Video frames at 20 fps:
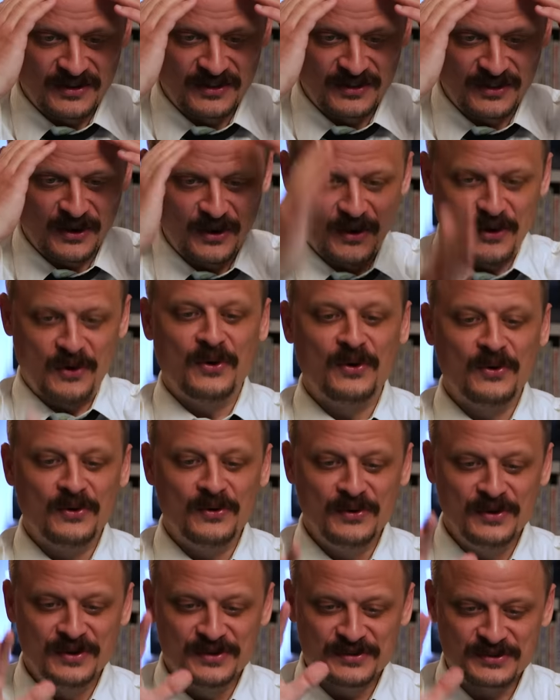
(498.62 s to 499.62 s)
The
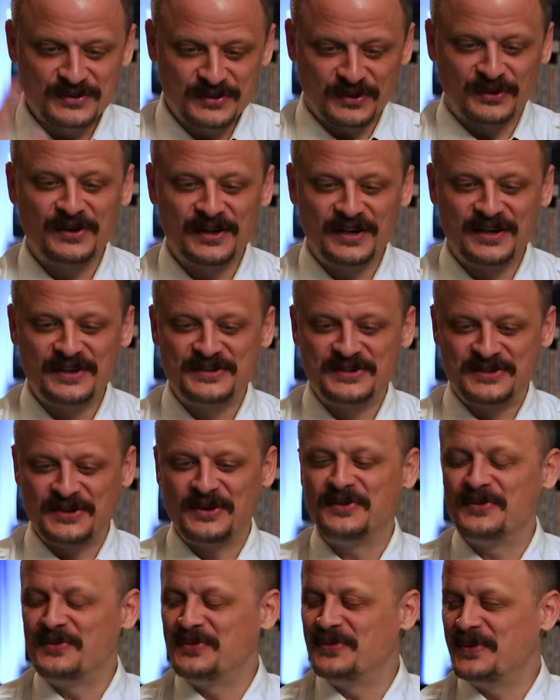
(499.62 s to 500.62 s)
whole story is
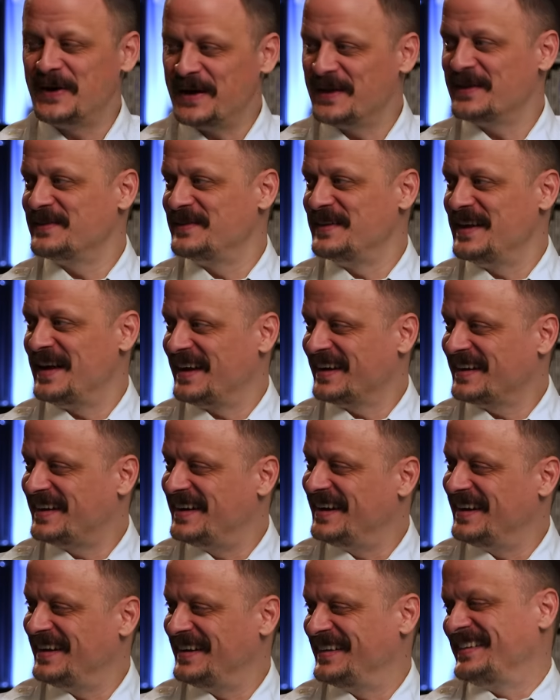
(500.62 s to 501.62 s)
so weird,
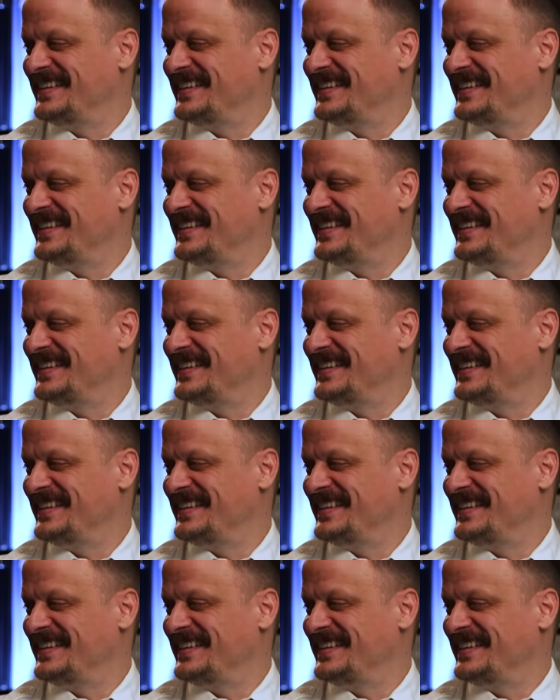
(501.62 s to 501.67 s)
Nick.